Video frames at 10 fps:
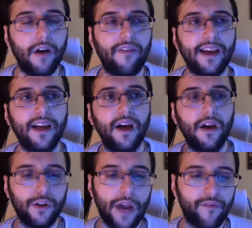Like,
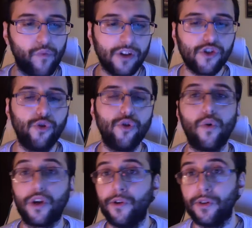you have one studio
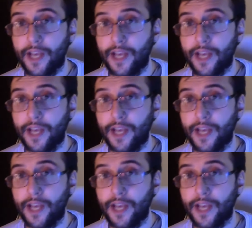working on